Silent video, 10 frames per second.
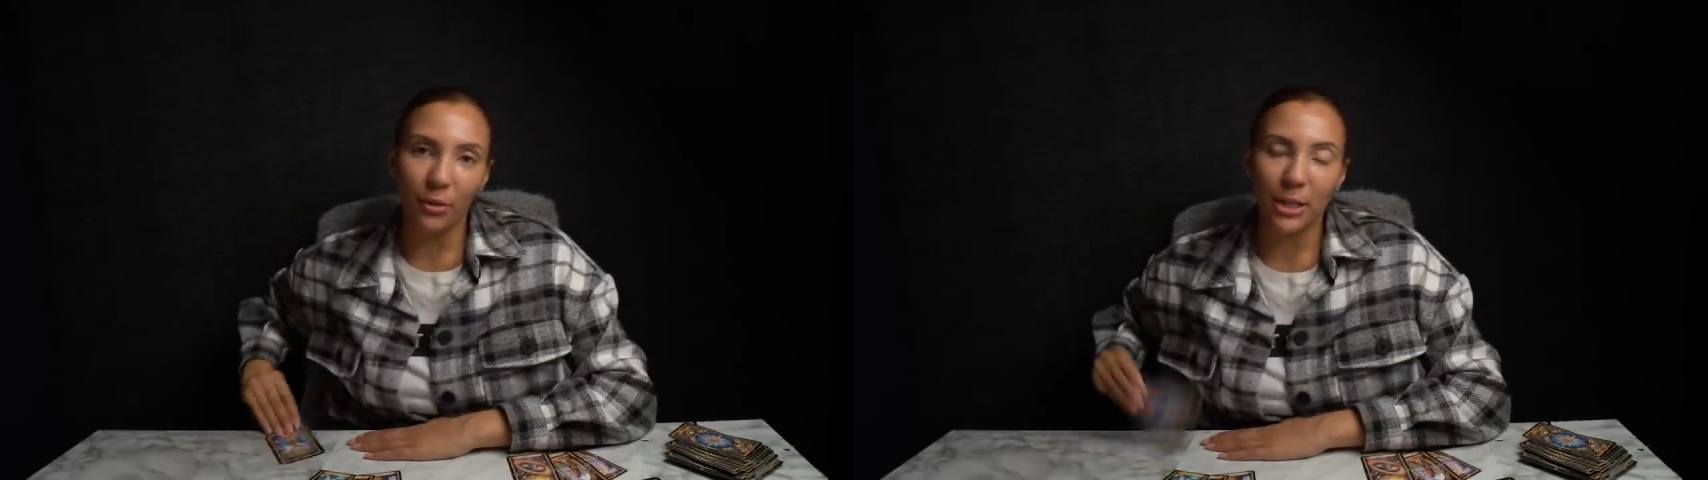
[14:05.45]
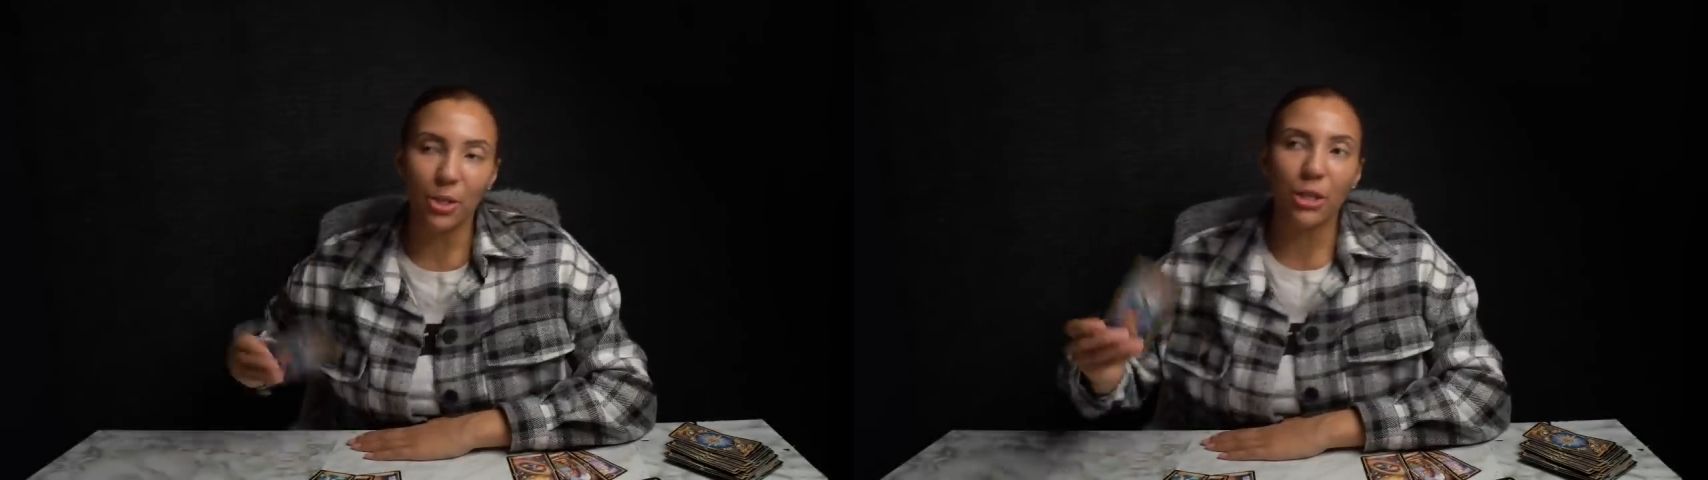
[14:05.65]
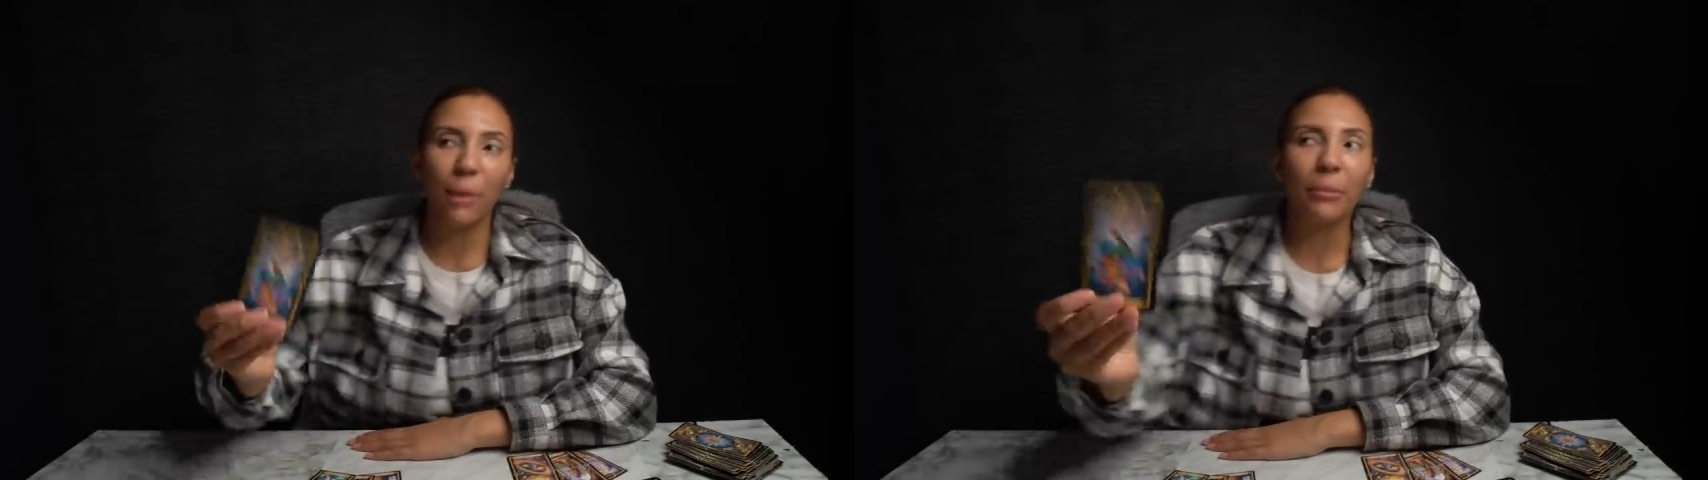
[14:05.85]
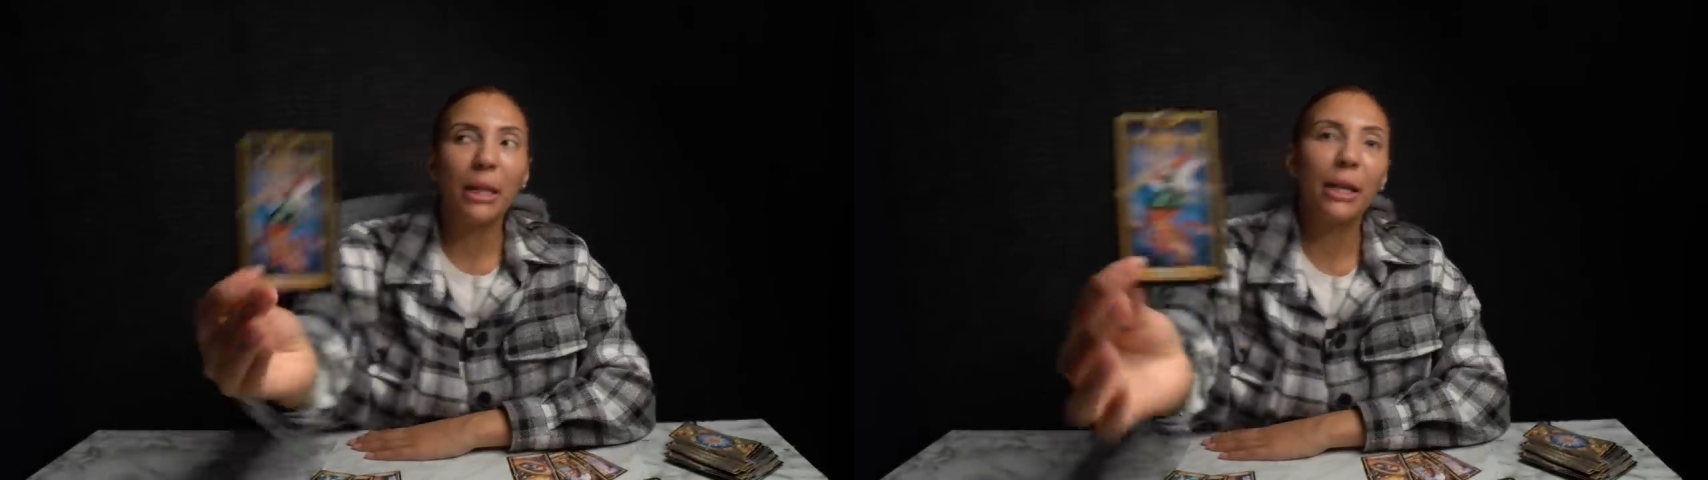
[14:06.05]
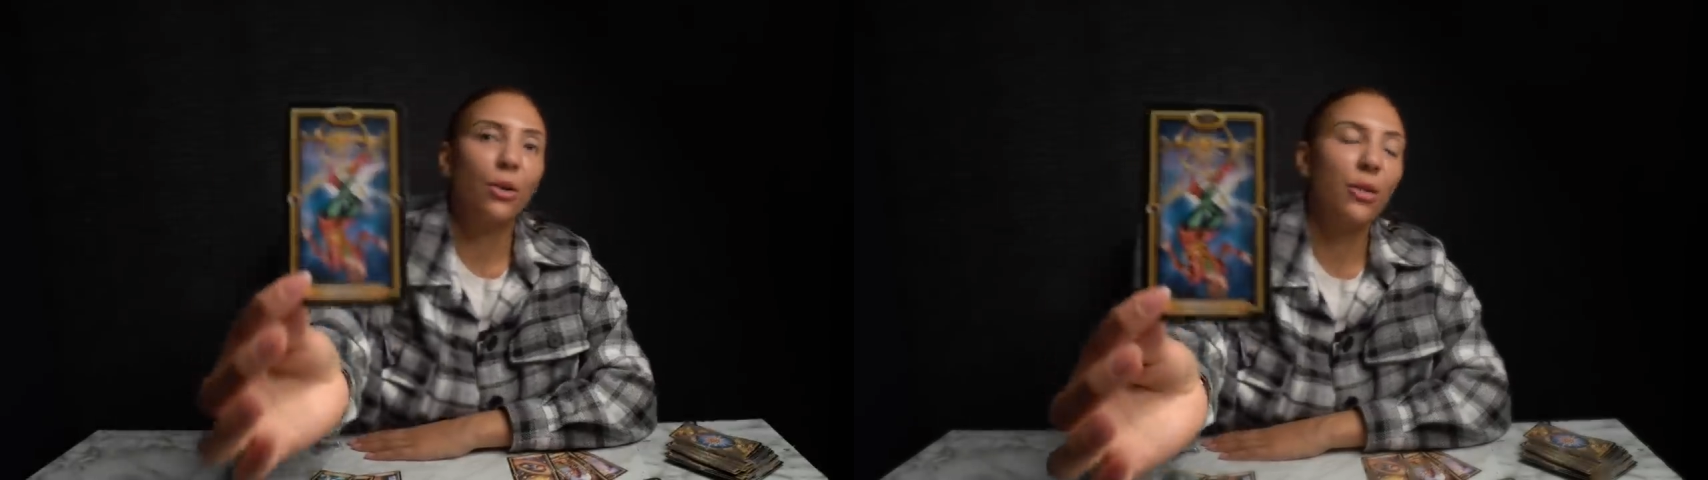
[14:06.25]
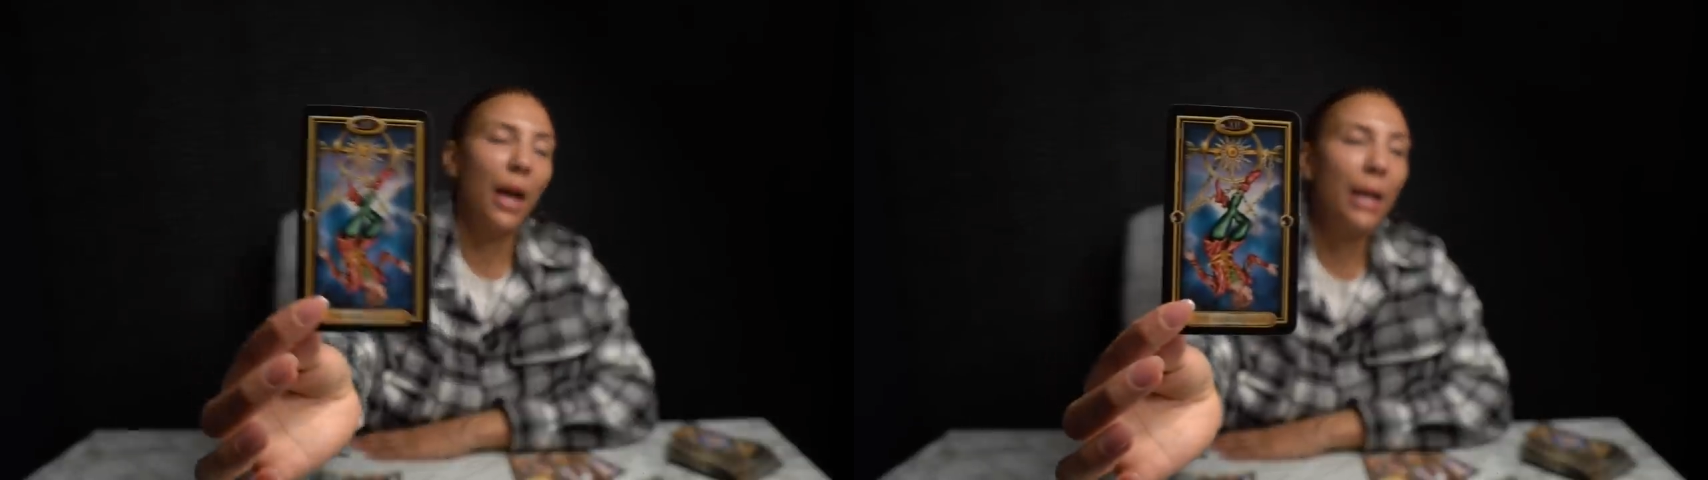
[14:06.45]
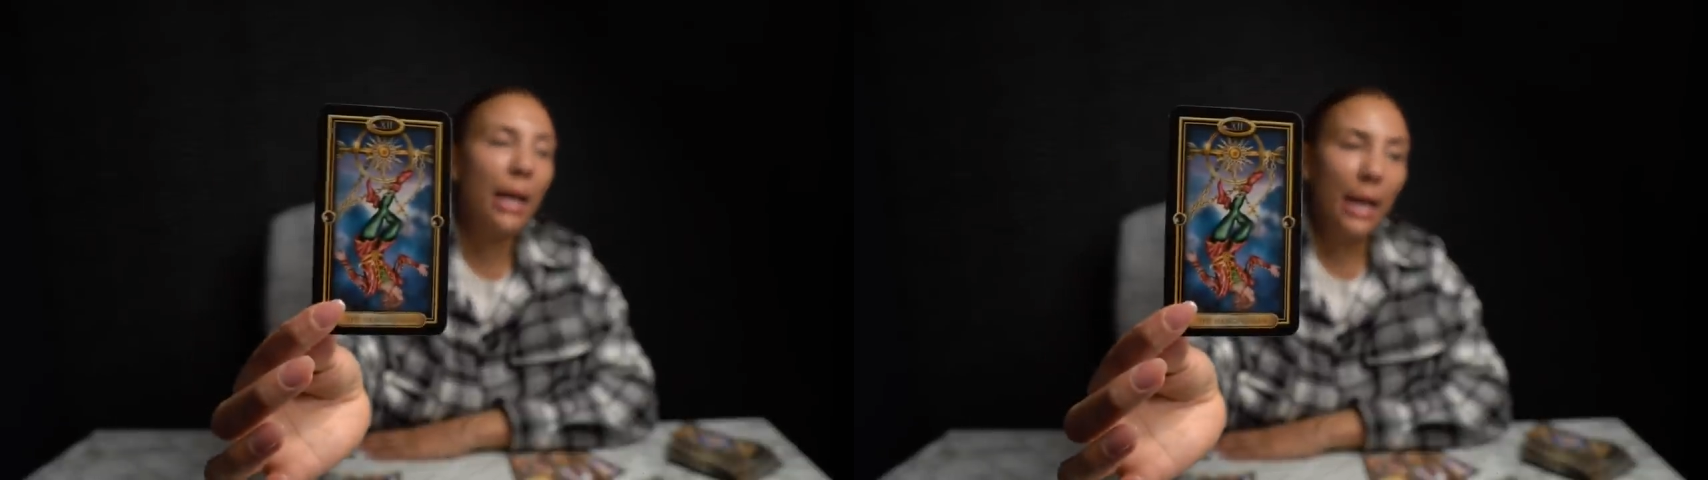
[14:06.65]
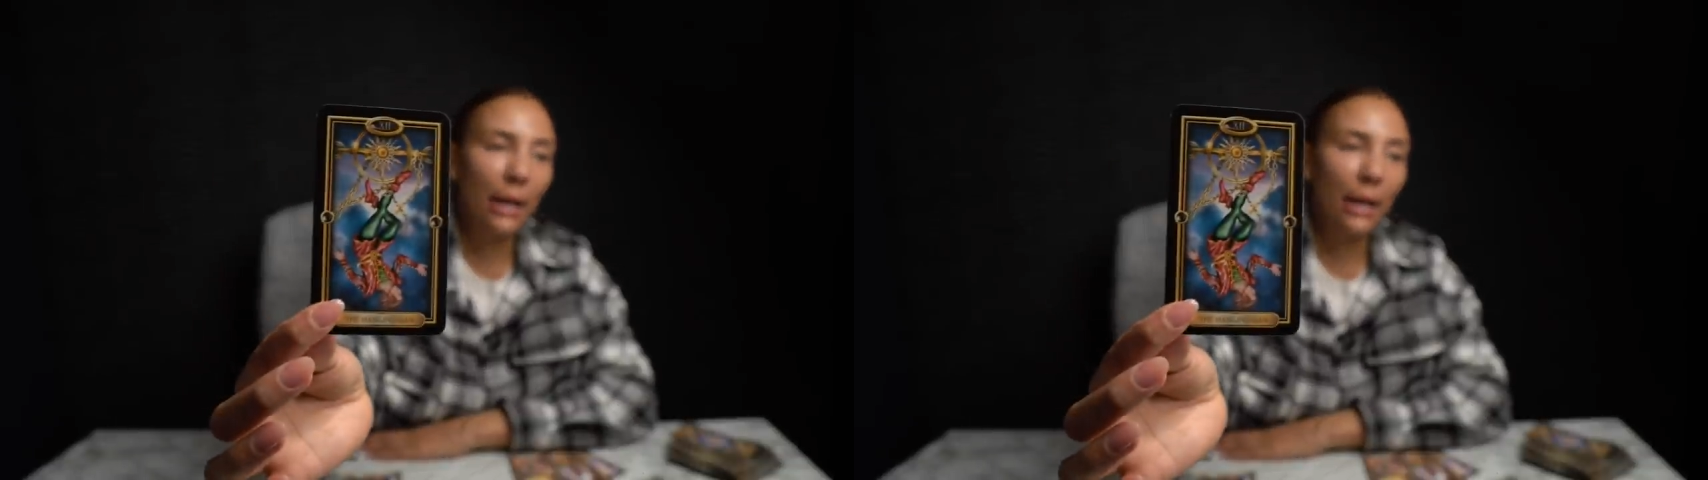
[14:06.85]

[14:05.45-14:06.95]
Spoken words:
Because there's something here that